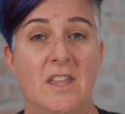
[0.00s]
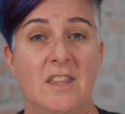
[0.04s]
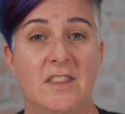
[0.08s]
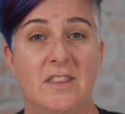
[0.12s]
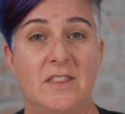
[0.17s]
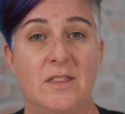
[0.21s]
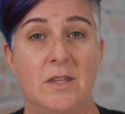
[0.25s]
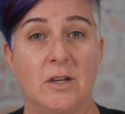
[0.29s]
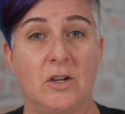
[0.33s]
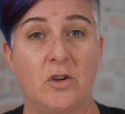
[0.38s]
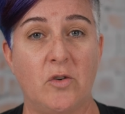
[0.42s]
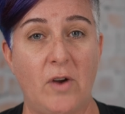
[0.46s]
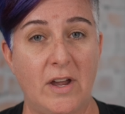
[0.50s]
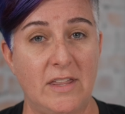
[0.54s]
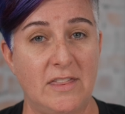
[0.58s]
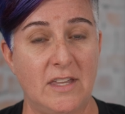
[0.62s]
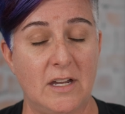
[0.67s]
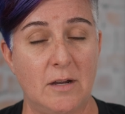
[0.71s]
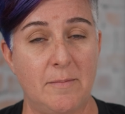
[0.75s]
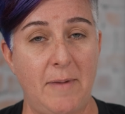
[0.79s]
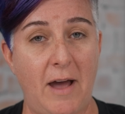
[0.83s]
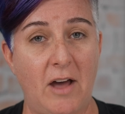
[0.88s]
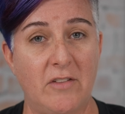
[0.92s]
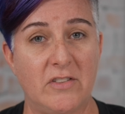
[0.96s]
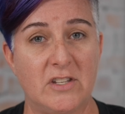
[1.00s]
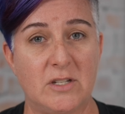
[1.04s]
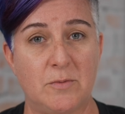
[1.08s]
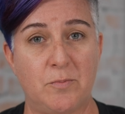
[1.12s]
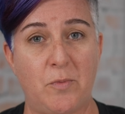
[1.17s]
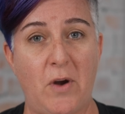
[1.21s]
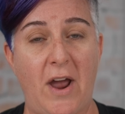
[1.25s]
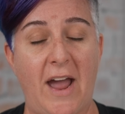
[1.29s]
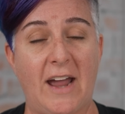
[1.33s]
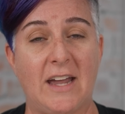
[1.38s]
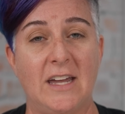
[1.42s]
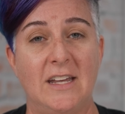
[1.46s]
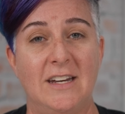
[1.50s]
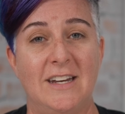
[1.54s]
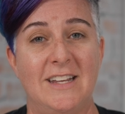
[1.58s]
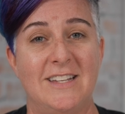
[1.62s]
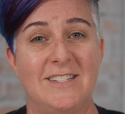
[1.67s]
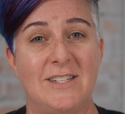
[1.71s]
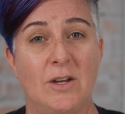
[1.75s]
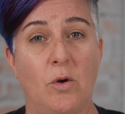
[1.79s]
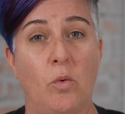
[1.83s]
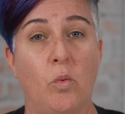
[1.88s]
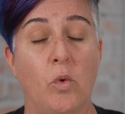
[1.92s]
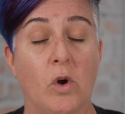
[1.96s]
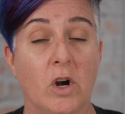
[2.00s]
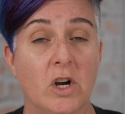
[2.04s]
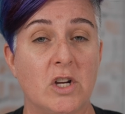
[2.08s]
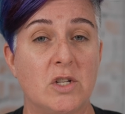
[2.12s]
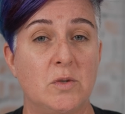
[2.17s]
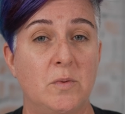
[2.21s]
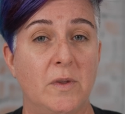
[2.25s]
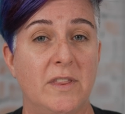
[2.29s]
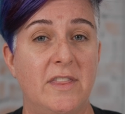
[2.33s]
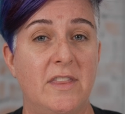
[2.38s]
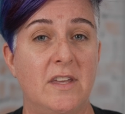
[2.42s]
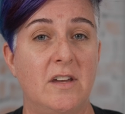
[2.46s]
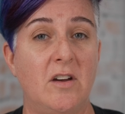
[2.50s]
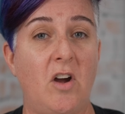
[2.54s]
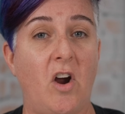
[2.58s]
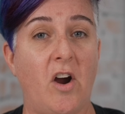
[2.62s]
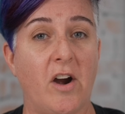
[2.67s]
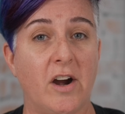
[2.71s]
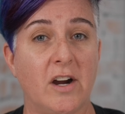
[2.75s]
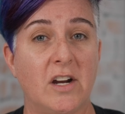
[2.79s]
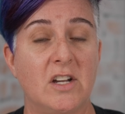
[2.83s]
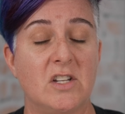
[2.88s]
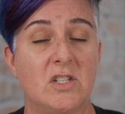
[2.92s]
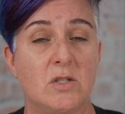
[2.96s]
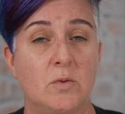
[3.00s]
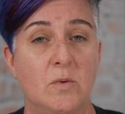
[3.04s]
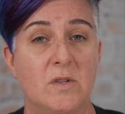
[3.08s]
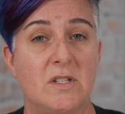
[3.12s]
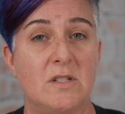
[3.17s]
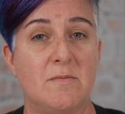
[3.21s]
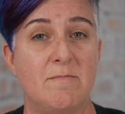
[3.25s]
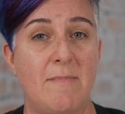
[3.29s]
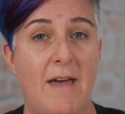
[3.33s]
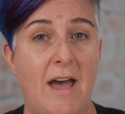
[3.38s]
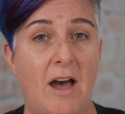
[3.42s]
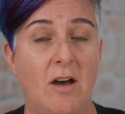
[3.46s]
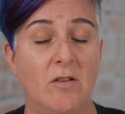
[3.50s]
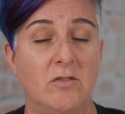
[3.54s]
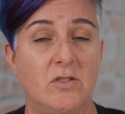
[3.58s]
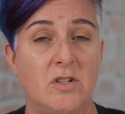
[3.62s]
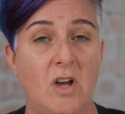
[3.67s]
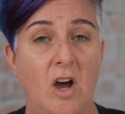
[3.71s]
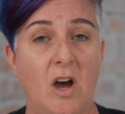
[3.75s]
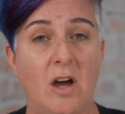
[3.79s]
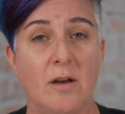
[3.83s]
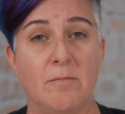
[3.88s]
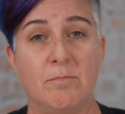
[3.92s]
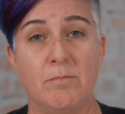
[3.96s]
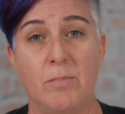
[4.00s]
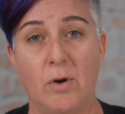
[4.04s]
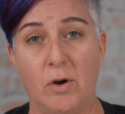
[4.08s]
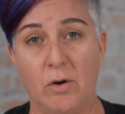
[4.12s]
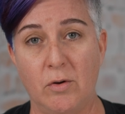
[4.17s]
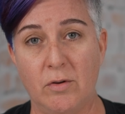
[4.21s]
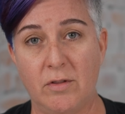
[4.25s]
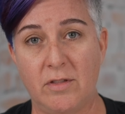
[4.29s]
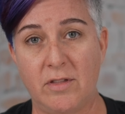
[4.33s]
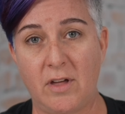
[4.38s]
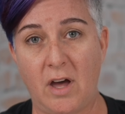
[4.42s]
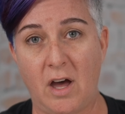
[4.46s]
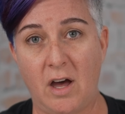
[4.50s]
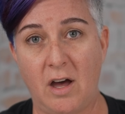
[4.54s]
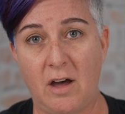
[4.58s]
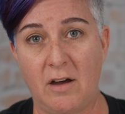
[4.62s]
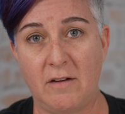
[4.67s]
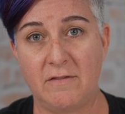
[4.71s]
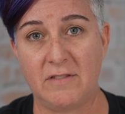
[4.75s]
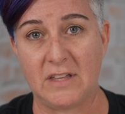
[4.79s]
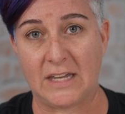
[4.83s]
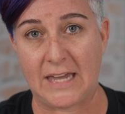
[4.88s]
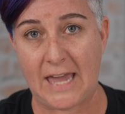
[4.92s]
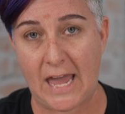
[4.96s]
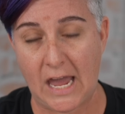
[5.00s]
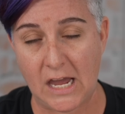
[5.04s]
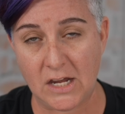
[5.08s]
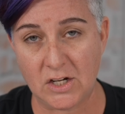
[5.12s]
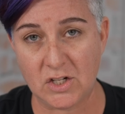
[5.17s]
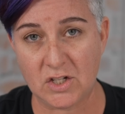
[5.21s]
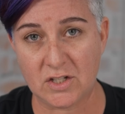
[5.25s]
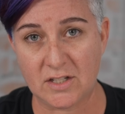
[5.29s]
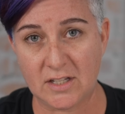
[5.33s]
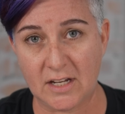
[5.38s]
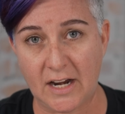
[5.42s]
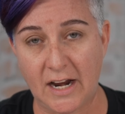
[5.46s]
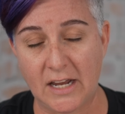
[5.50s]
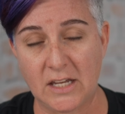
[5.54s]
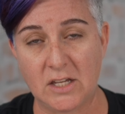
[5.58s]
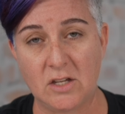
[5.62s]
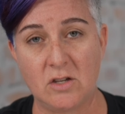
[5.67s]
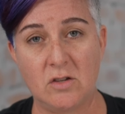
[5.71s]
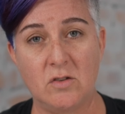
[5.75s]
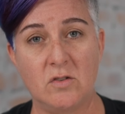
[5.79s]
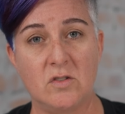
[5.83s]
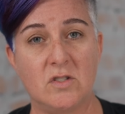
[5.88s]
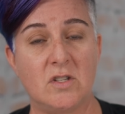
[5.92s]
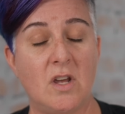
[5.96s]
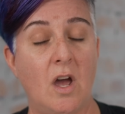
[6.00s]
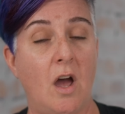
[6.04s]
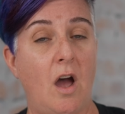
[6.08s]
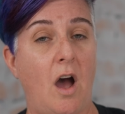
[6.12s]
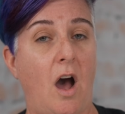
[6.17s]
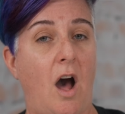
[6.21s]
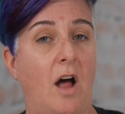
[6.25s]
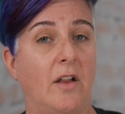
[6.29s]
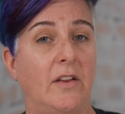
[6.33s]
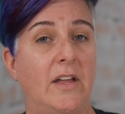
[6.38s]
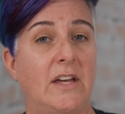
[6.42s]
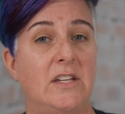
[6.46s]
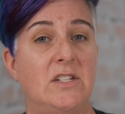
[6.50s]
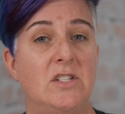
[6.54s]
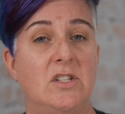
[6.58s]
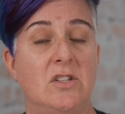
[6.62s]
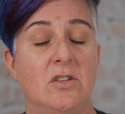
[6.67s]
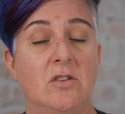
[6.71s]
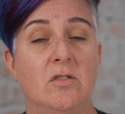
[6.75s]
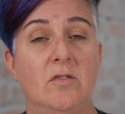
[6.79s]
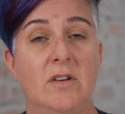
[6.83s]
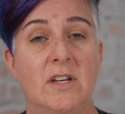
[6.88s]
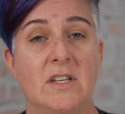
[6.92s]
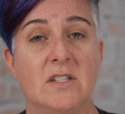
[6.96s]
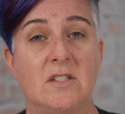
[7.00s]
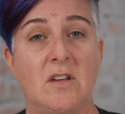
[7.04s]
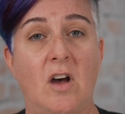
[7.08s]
the great thing about this bracket is it works with the Arca Swiss mount on both of the cages that I use. All I do is